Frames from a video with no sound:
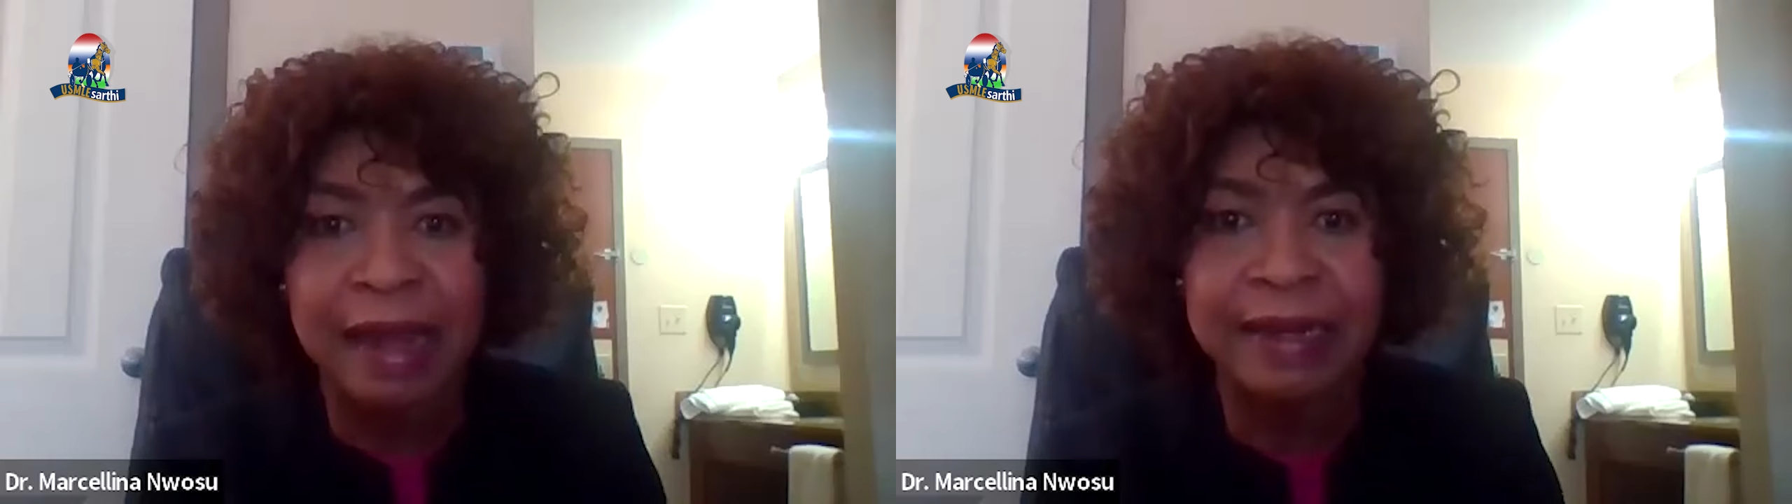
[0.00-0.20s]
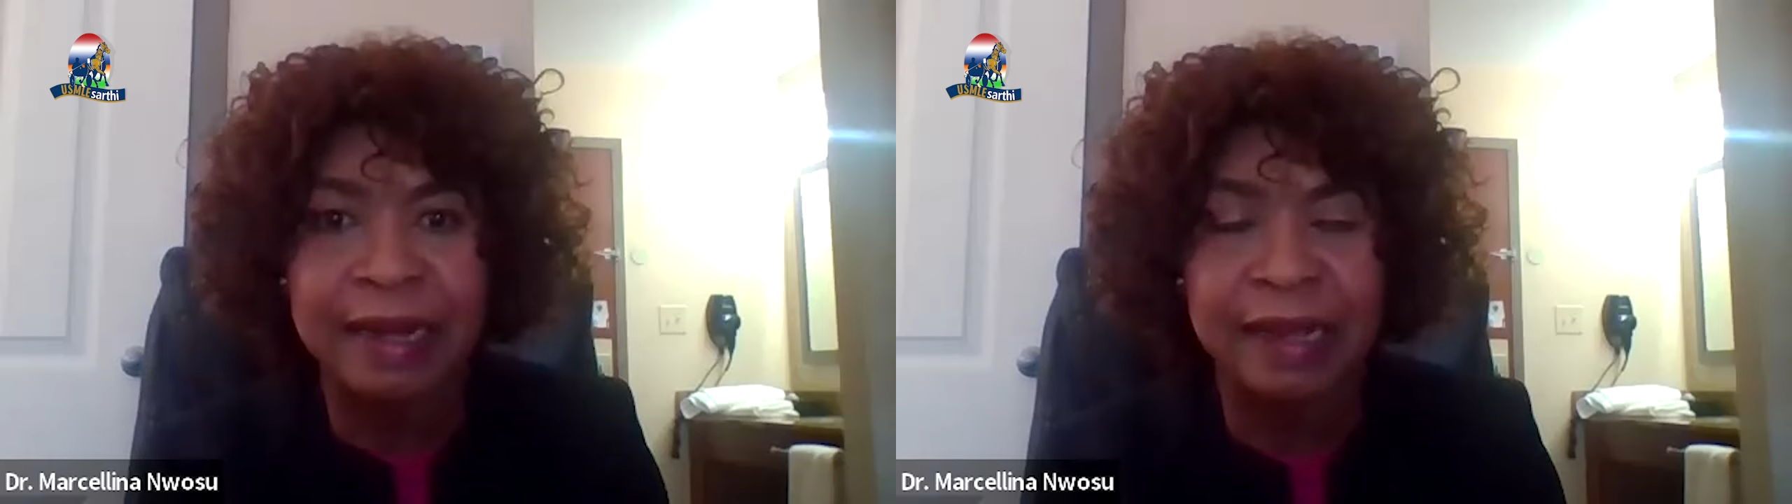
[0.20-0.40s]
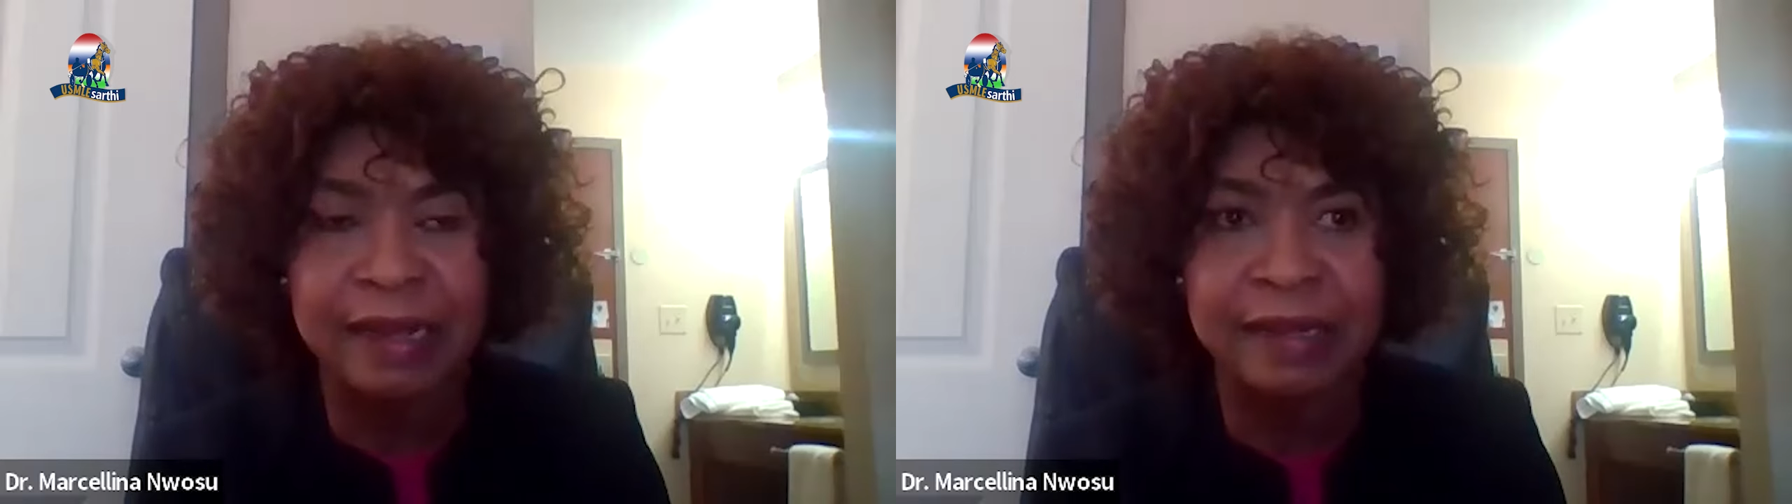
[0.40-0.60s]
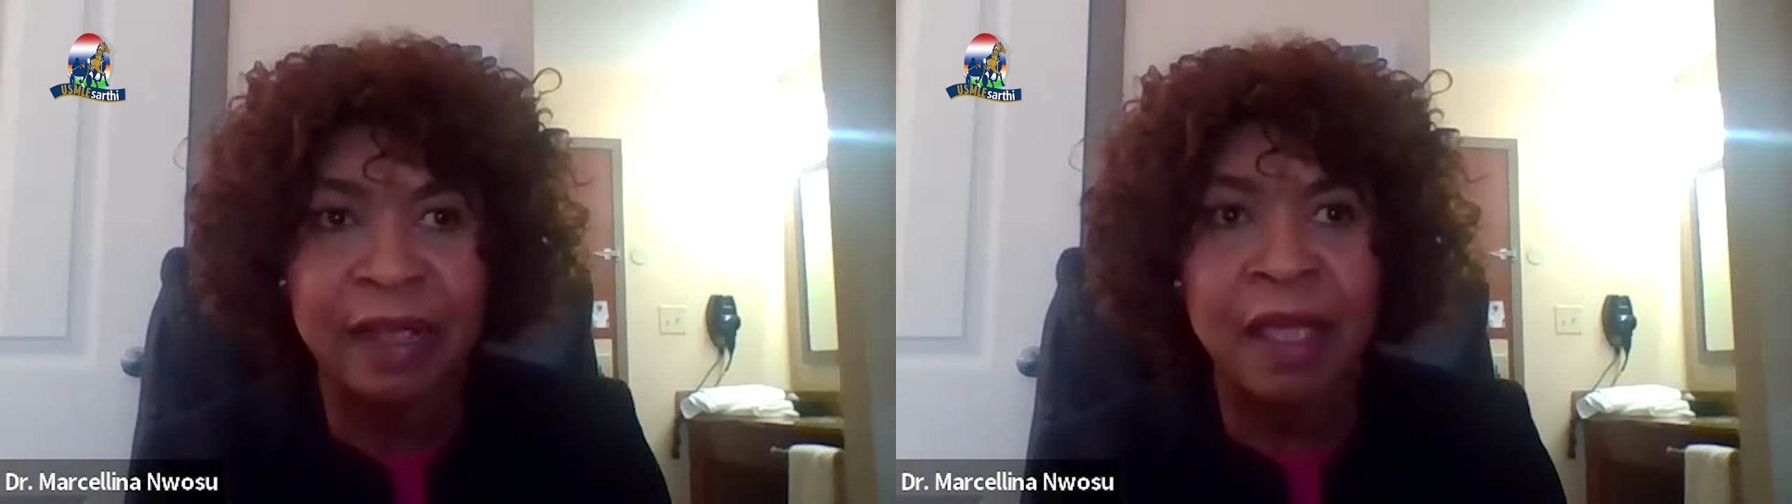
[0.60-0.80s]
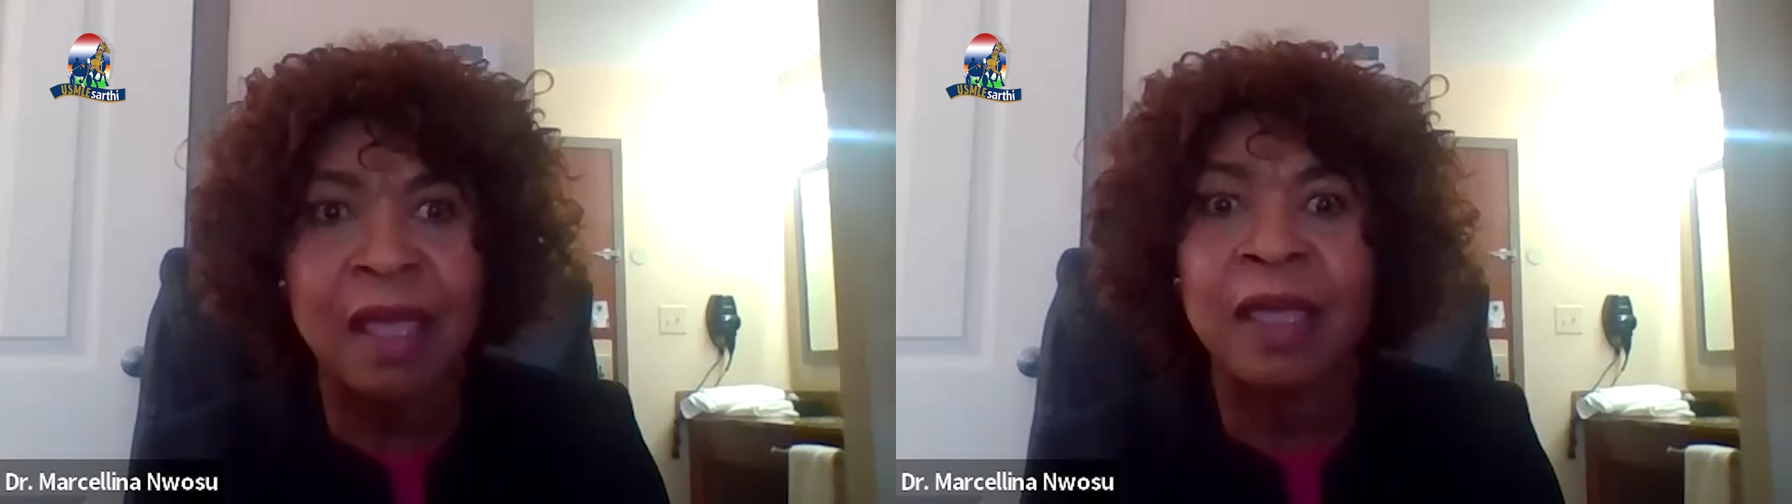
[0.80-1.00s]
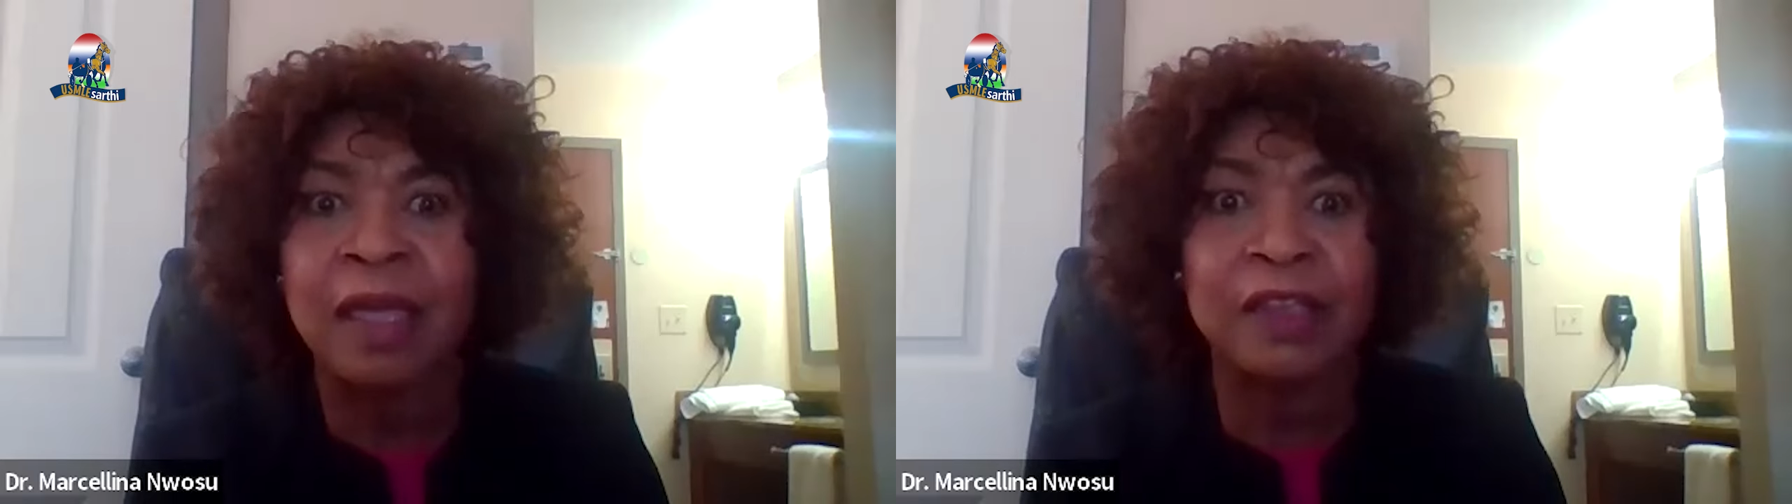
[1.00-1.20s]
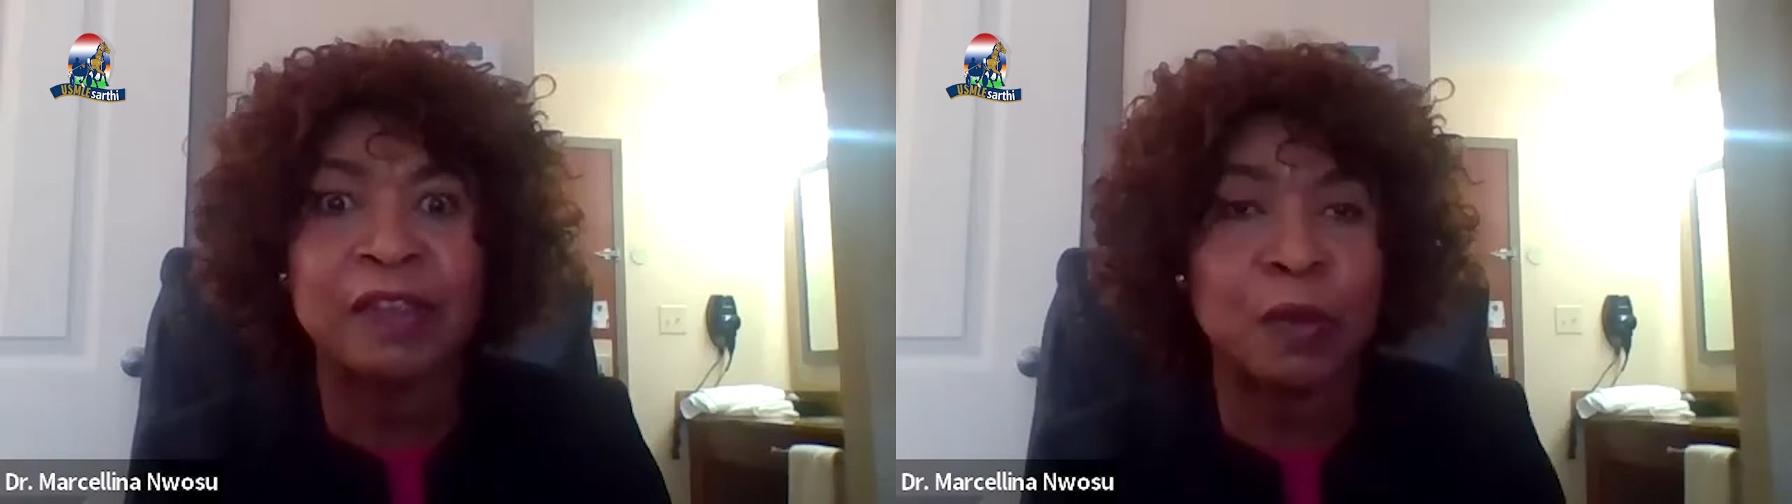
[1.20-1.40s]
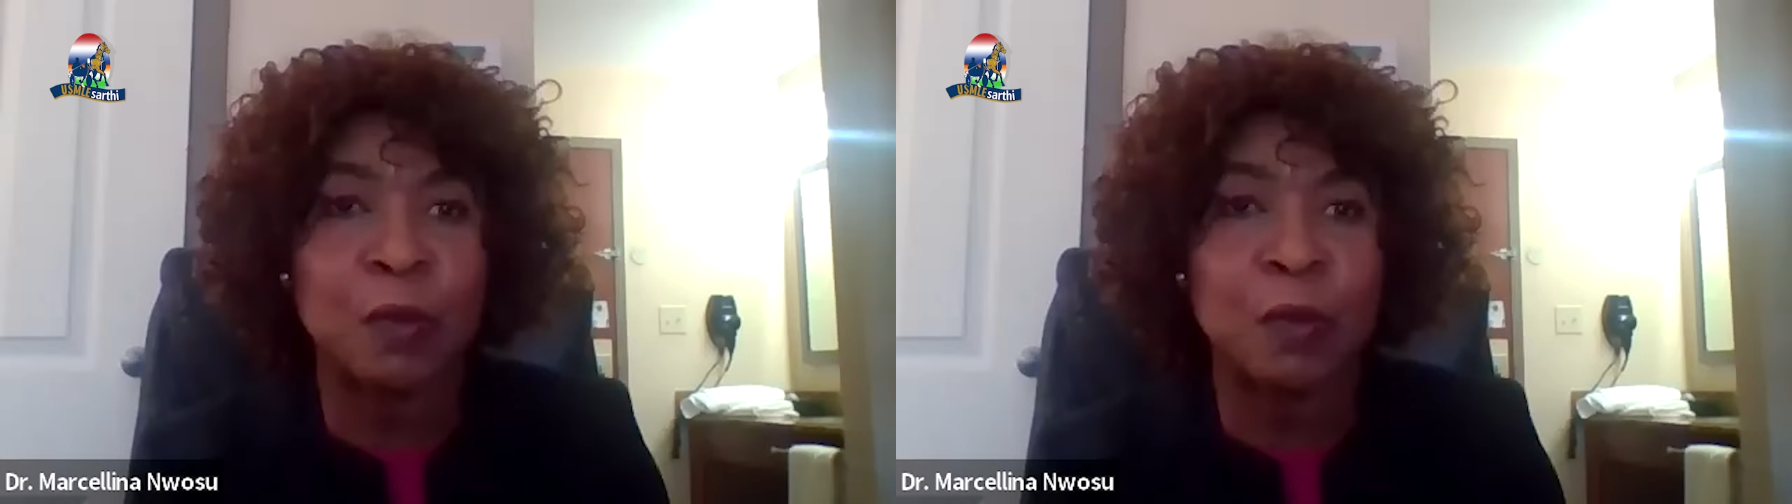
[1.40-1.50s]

candidate, is